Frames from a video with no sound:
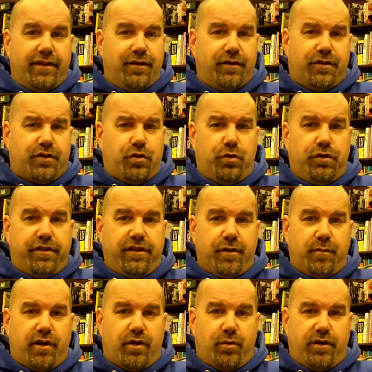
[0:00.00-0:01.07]
the cool
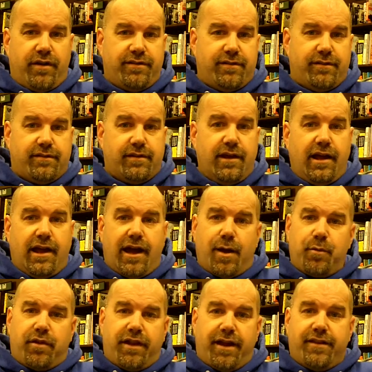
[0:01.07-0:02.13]
thing about it was is
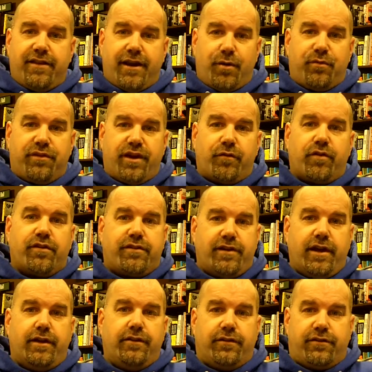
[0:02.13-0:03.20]
I'm glad that I was never
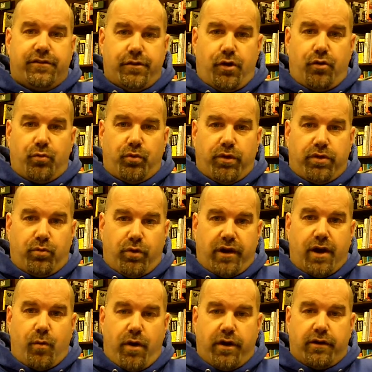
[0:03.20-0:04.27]
set in stone with what
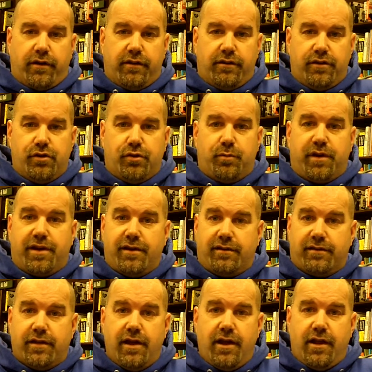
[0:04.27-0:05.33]
I wanted to do
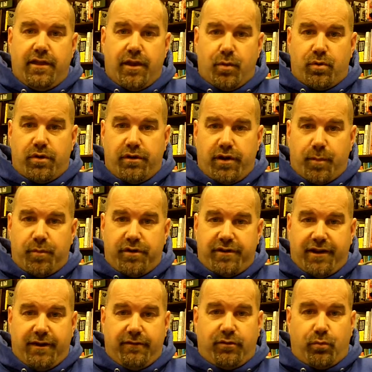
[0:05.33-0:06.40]
because there were a number of
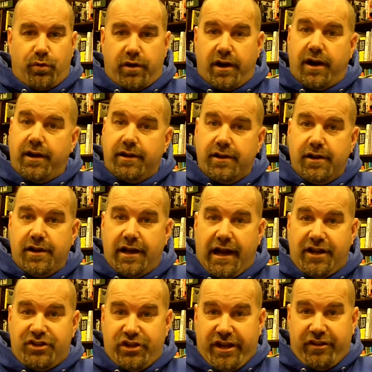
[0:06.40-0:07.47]
times where I,
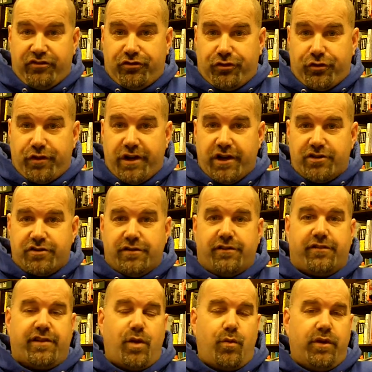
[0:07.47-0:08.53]
I changed
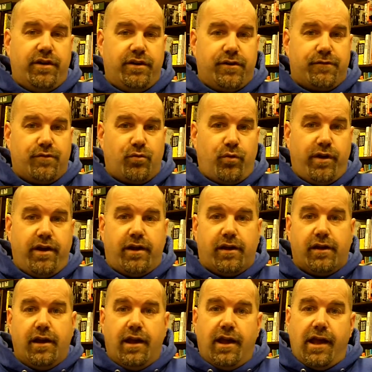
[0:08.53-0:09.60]
directions. I went a different
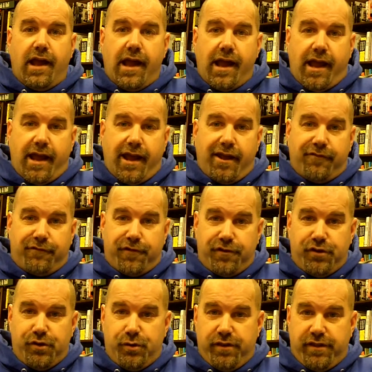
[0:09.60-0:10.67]
way. And for
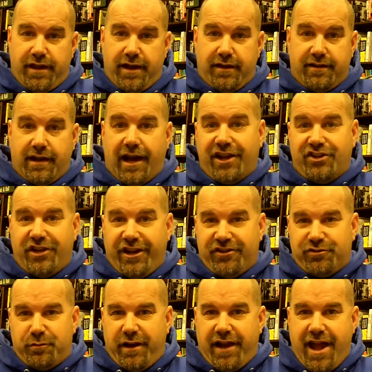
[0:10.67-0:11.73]
doing that, I
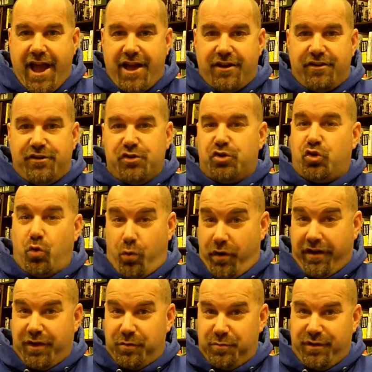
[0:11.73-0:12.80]
changed my attitude
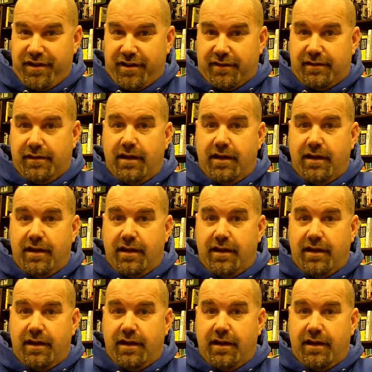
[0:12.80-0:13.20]
quite a bit.